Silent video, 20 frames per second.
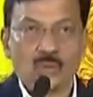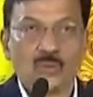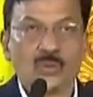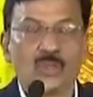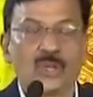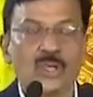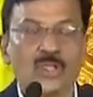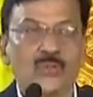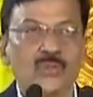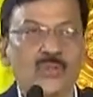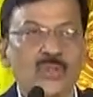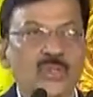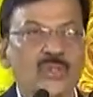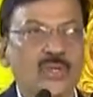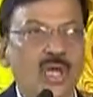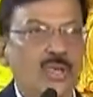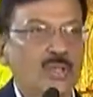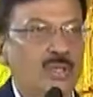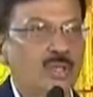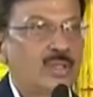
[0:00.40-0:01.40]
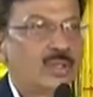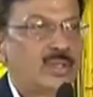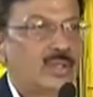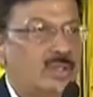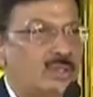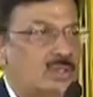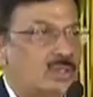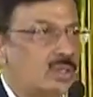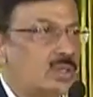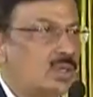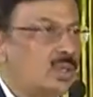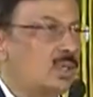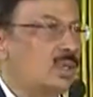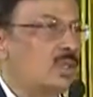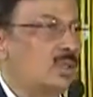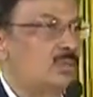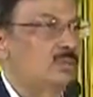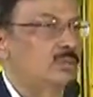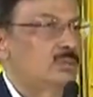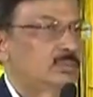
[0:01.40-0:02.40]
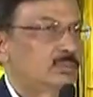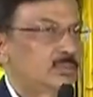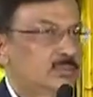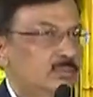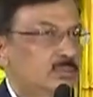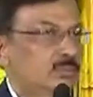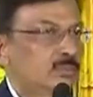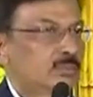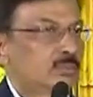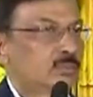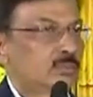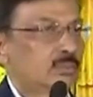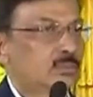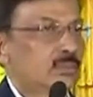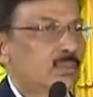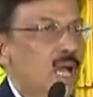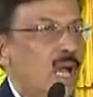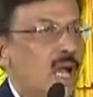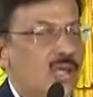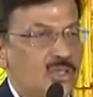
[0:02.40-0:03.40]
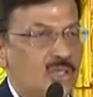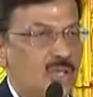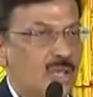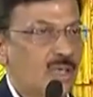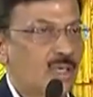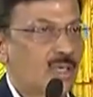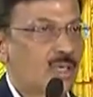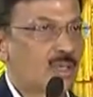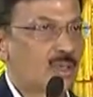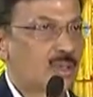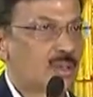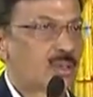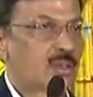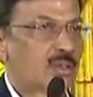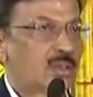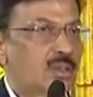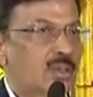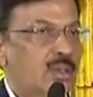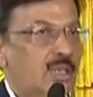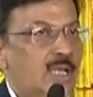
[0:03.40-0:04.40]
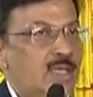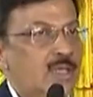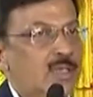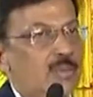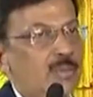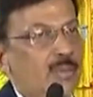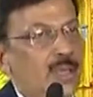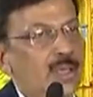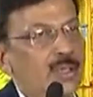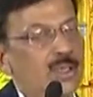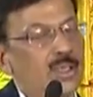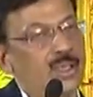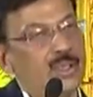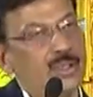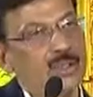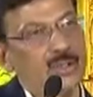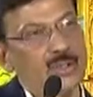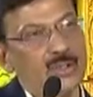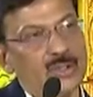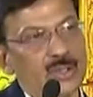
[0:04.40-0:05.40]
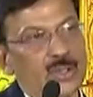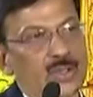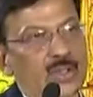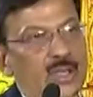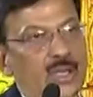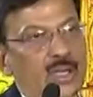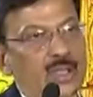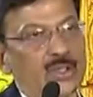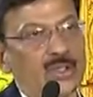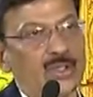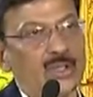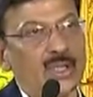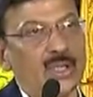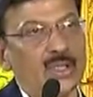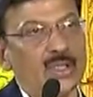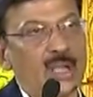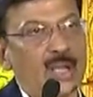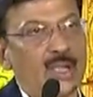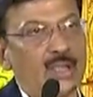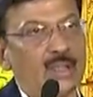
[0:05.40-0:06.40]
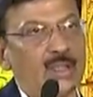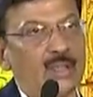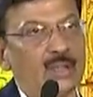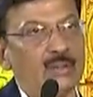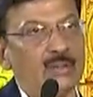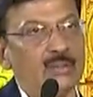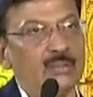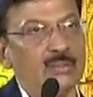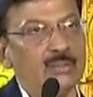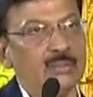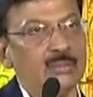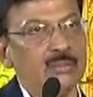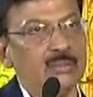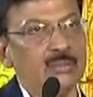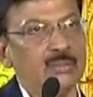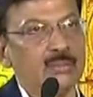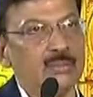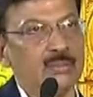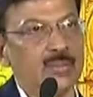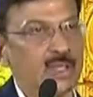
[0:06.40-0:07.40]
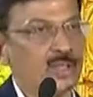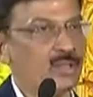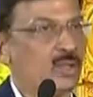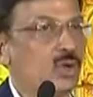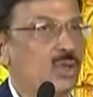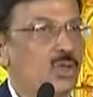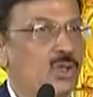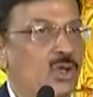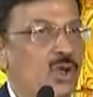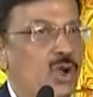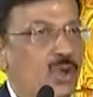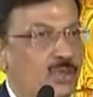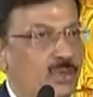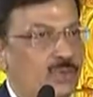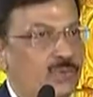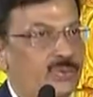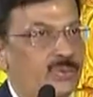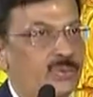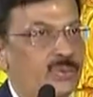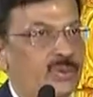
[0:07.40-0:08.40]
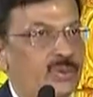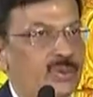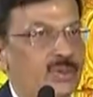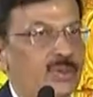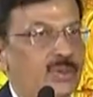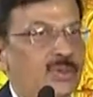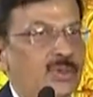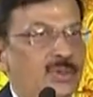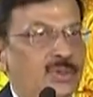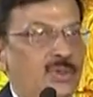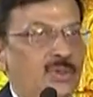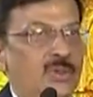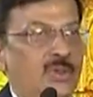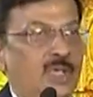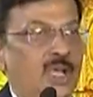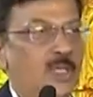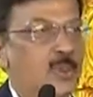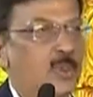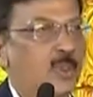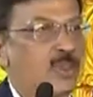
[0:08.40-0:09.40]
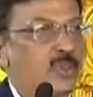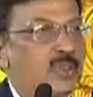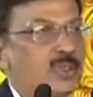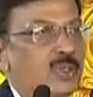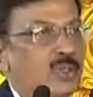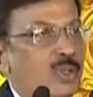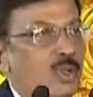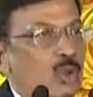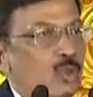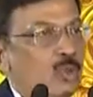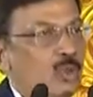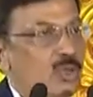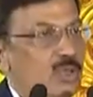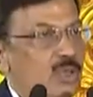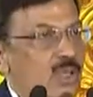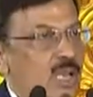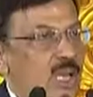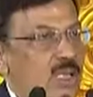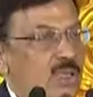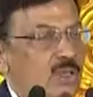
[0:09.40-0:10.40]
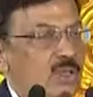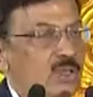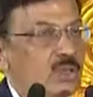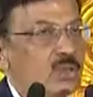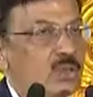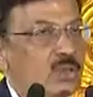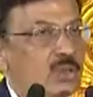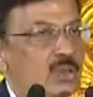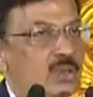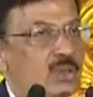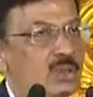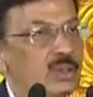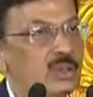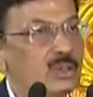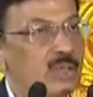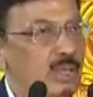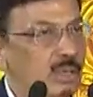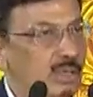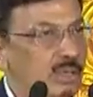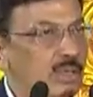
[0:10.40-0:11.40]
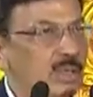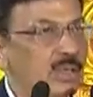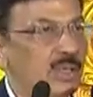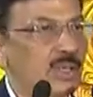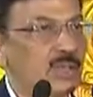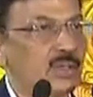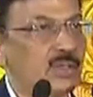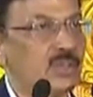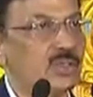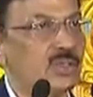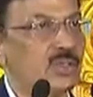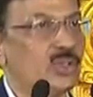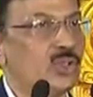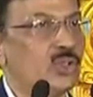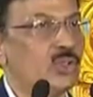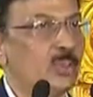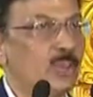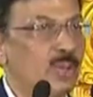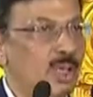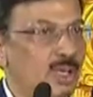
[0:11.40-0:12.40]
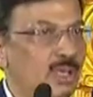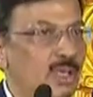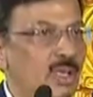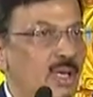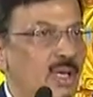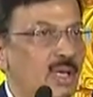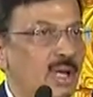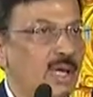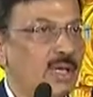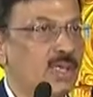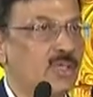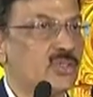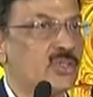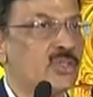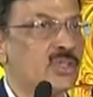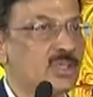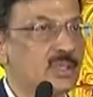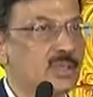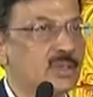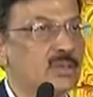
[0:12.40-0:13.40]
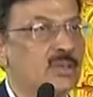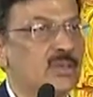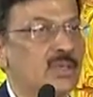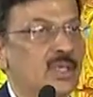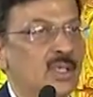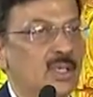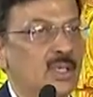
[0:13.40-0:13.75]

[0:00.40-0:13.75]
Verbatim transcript: Friends, we started this, uh, our channel, like my colleague Sanjay Jena ji said that he has got a lot of expression. Almost last thirty years he's into media and he's seen,